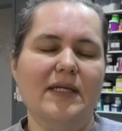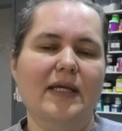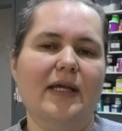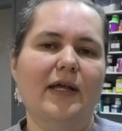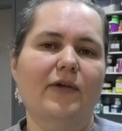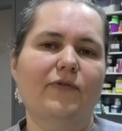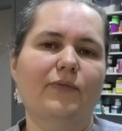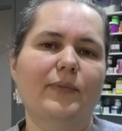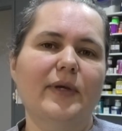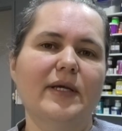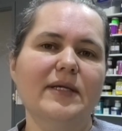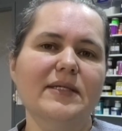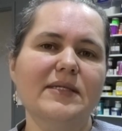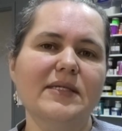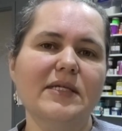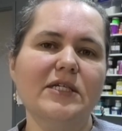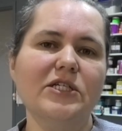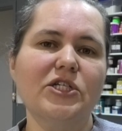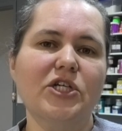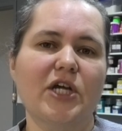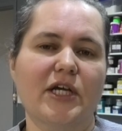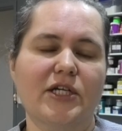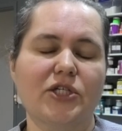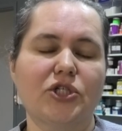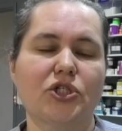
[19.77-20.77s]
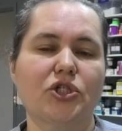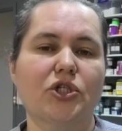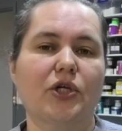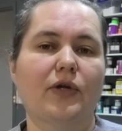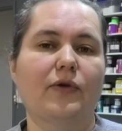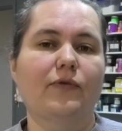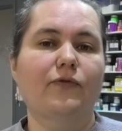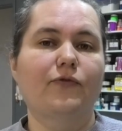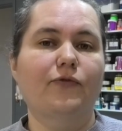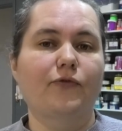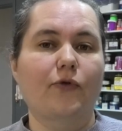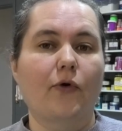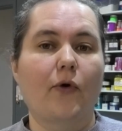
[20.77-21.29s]
to give me a
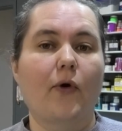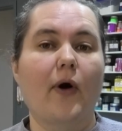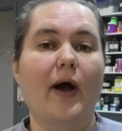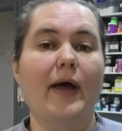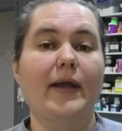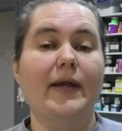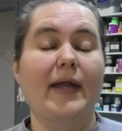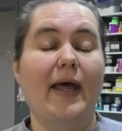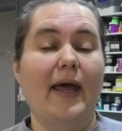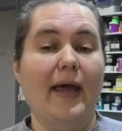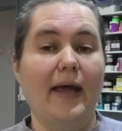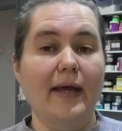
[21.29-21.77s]
suggestion for an